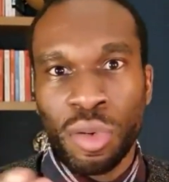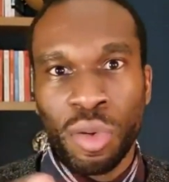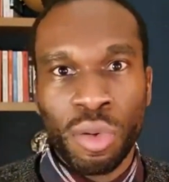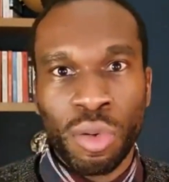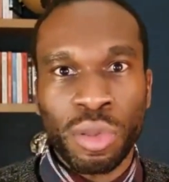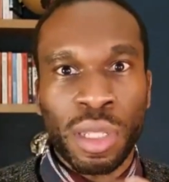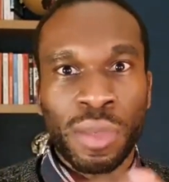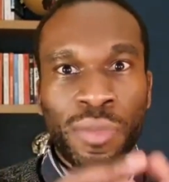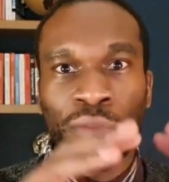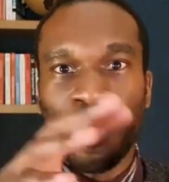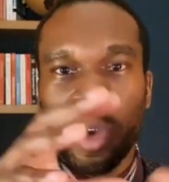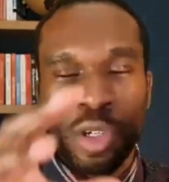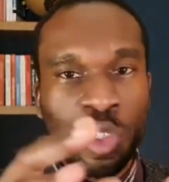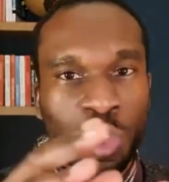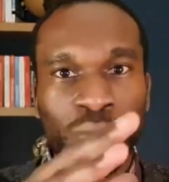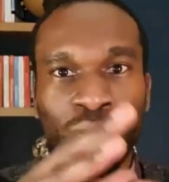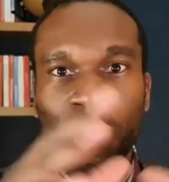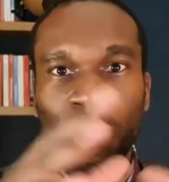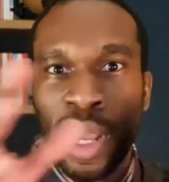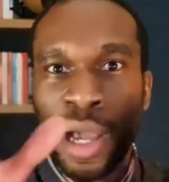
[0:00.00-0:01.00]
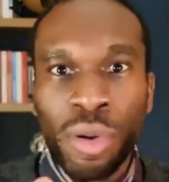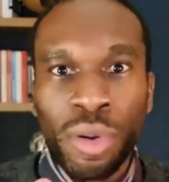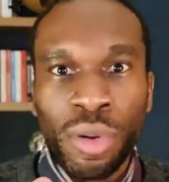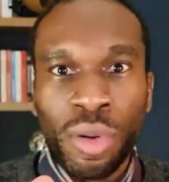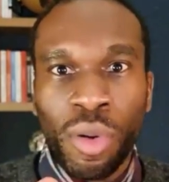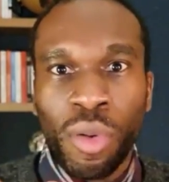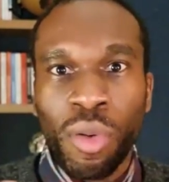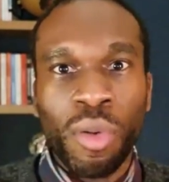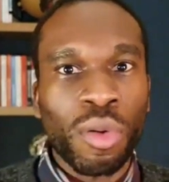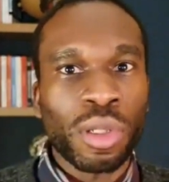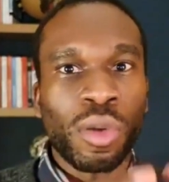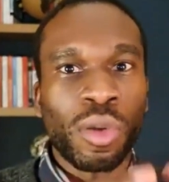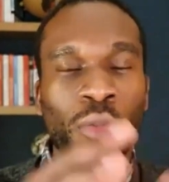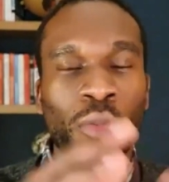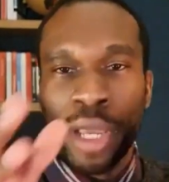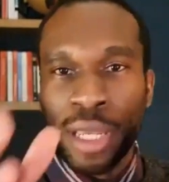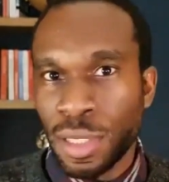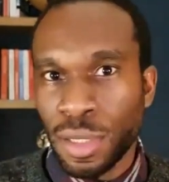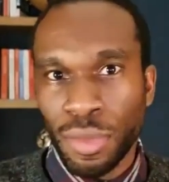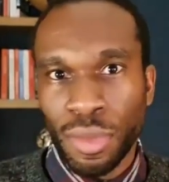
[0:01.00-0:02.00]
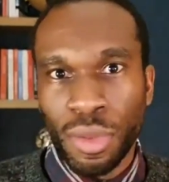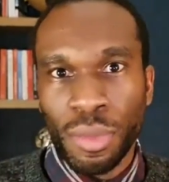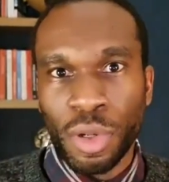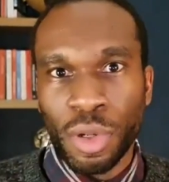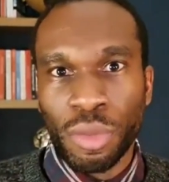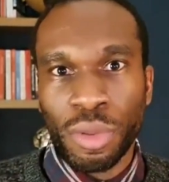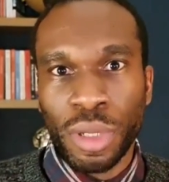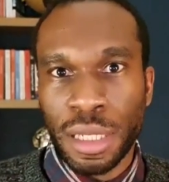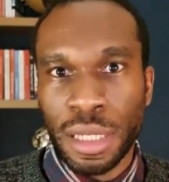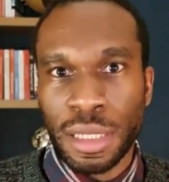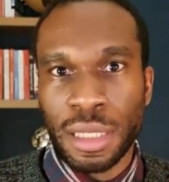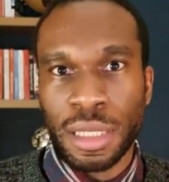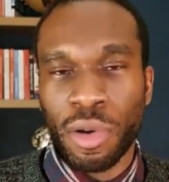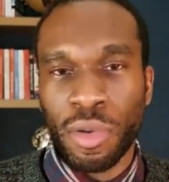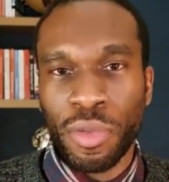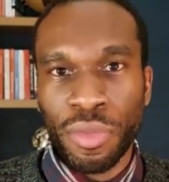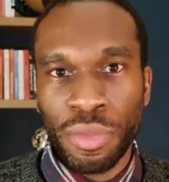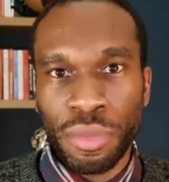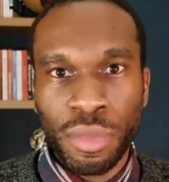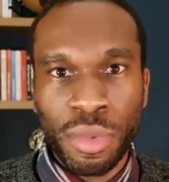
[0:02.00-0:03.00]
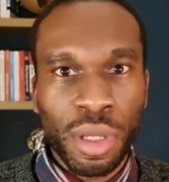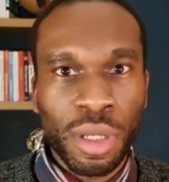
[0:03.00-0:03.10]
or the function file or the weights of the model itself.